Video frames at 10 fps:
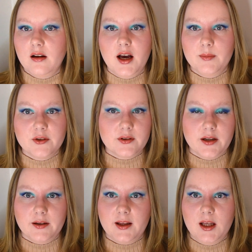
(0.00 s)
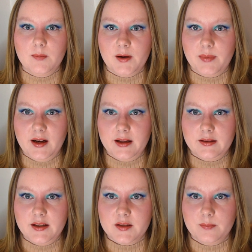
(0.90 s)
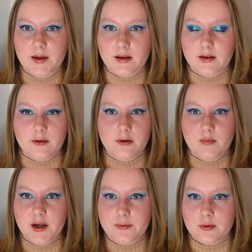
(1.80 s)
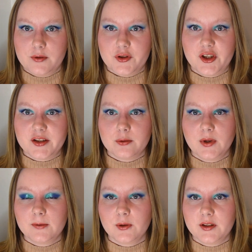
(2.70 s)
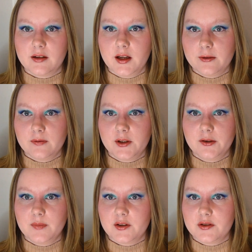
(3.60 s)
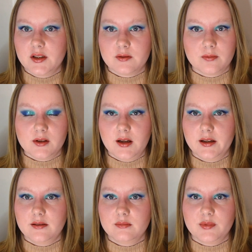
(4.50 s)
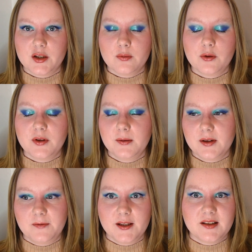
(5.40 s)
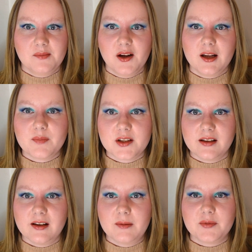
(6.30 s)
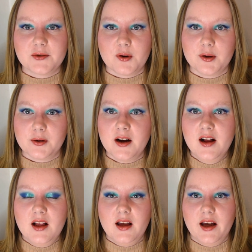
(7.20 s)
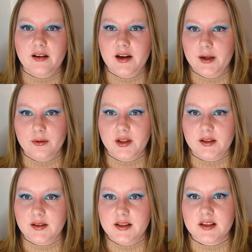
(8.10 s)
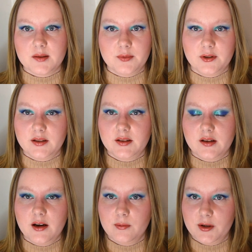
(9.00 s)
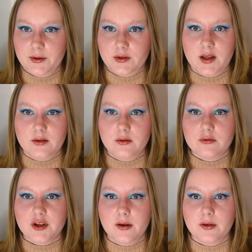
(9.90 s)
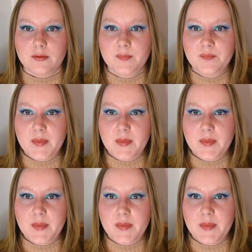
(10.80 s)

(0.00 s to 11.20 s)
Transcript: I'm not gonna keep a palette this big on my drawers just to wait for the declutter video, because this won't even fit in my lip drawer, and I know that this is a product that I will not get use out of.